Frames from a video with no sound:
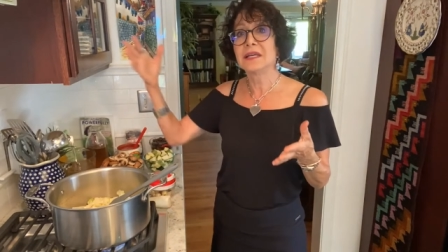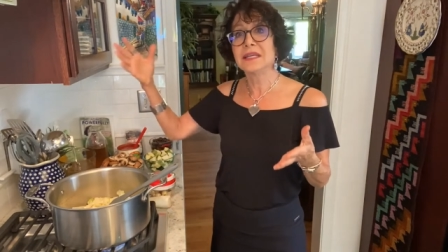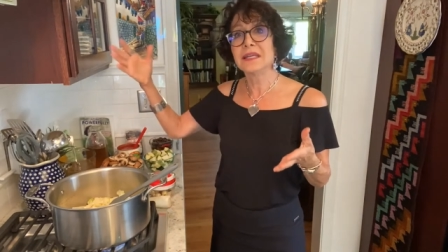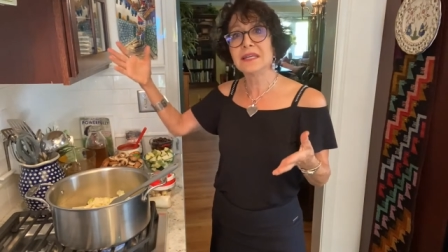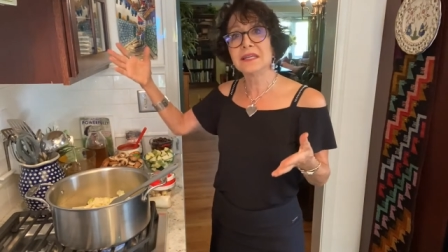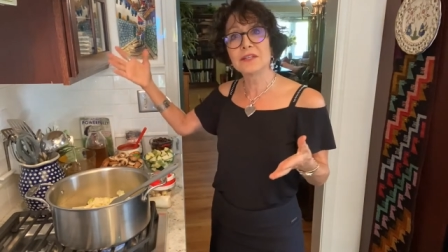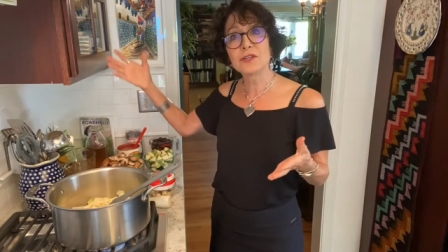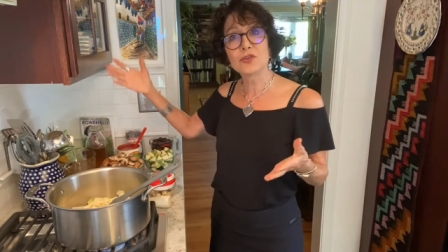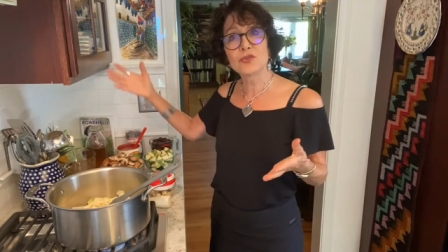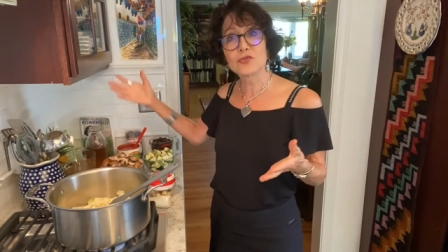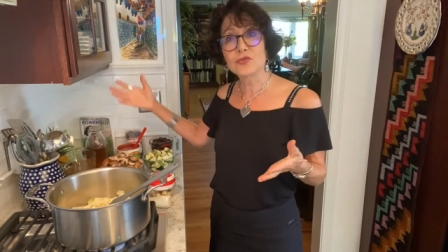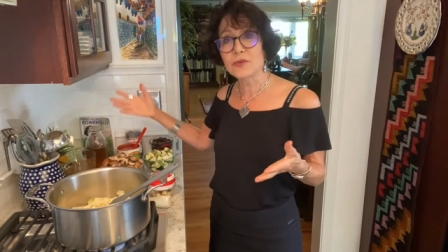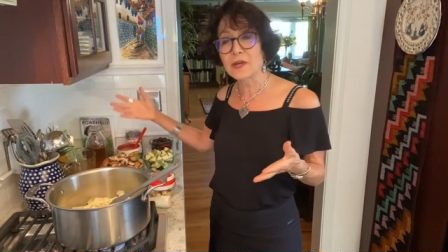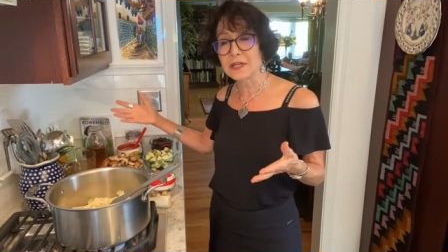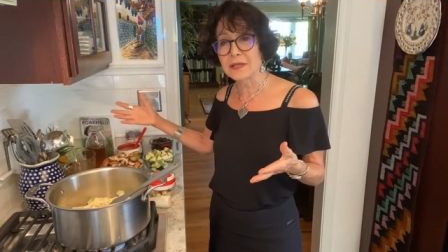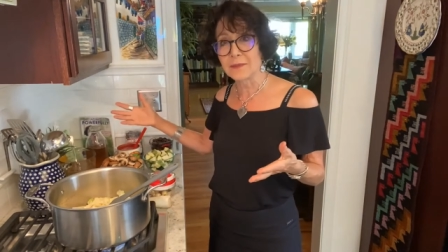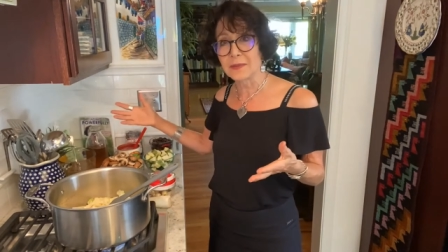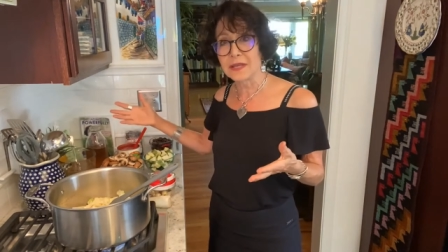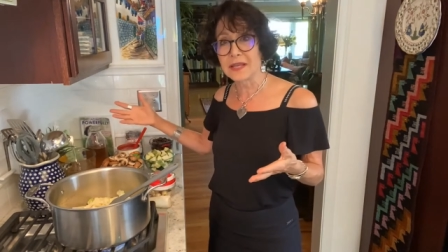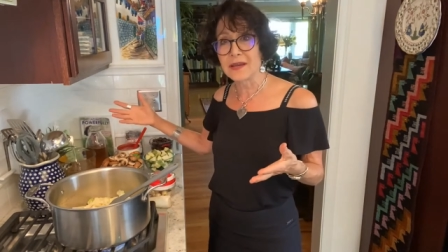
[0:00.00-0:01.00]

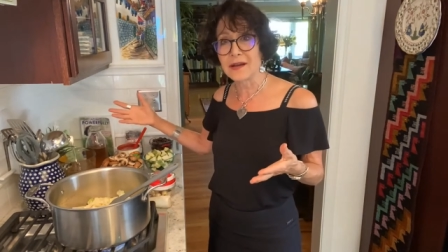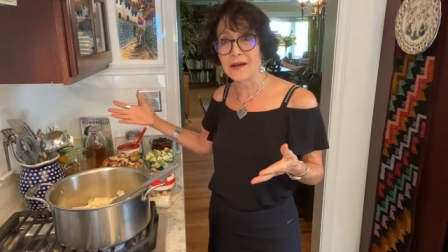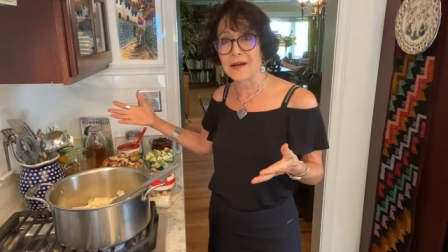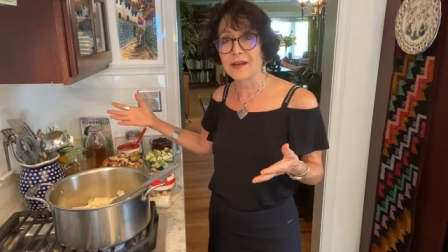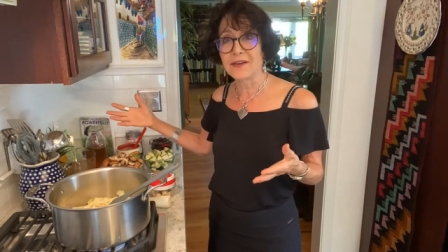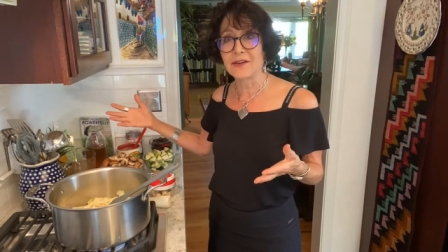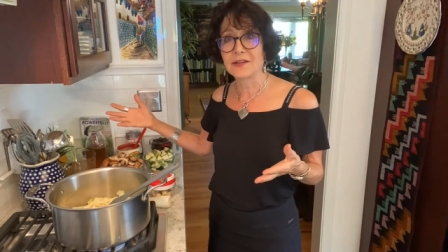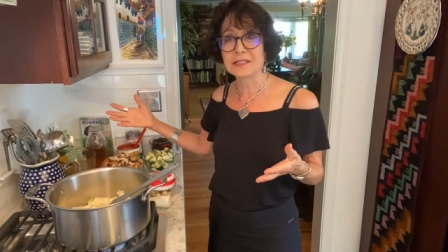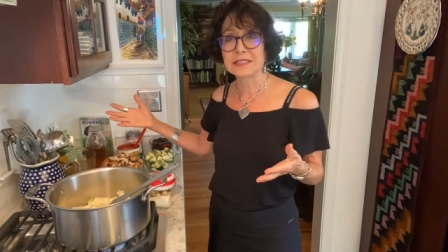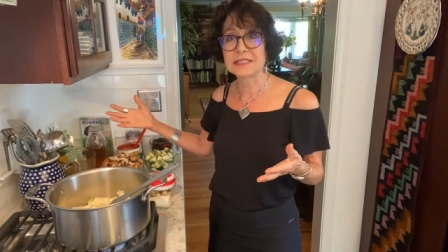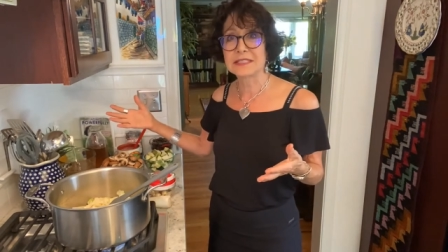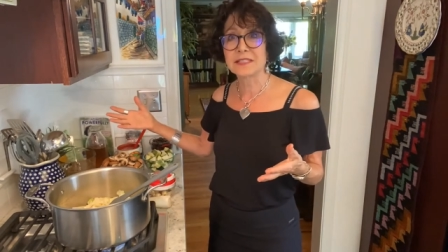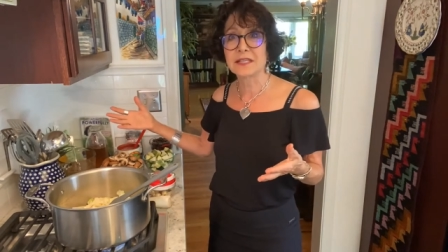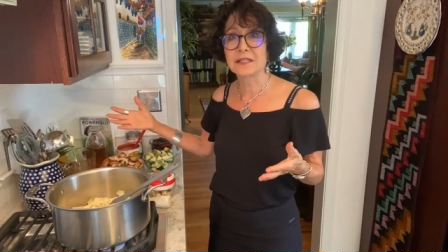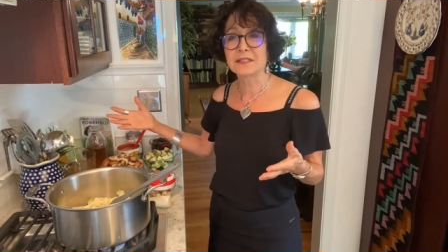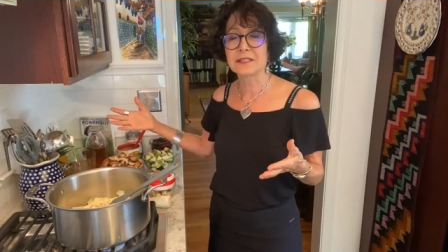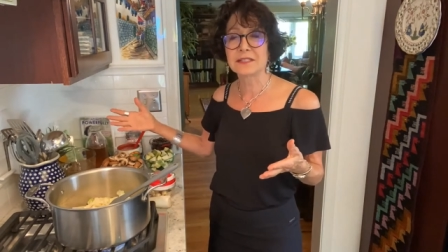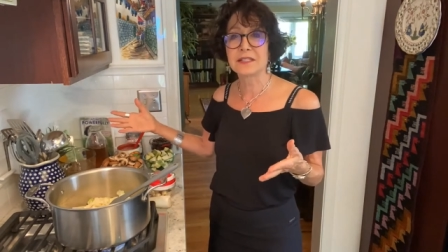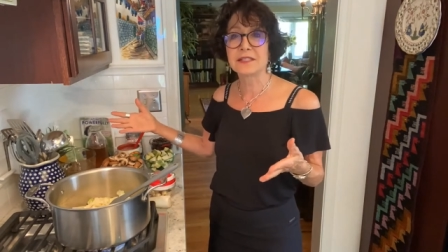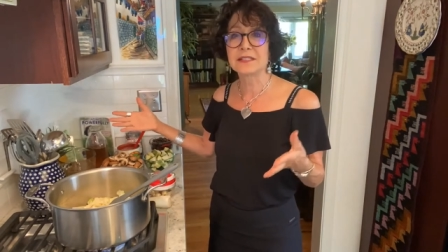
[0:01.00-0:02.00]
incredibly high on
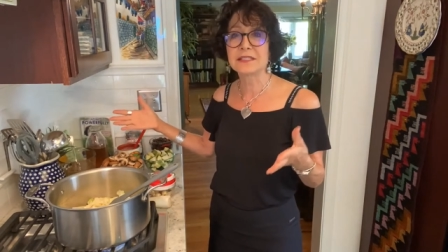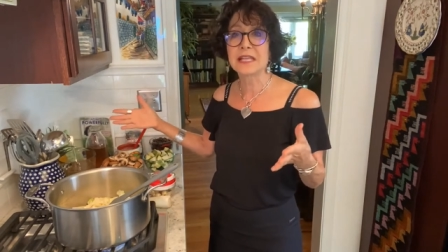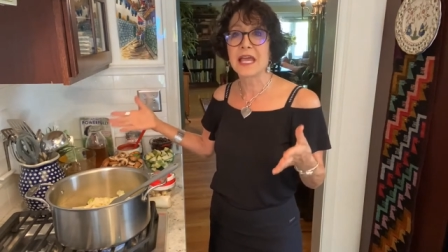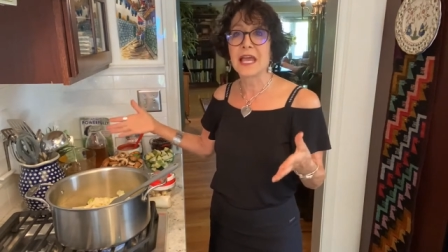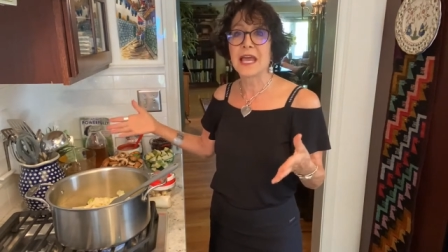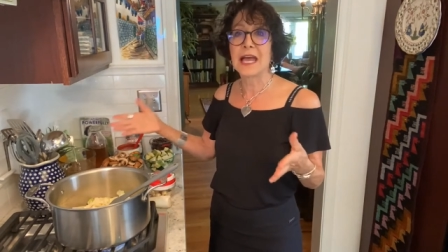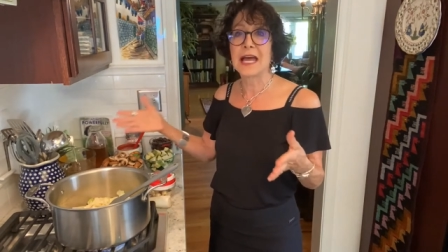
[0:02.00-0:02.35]
6s,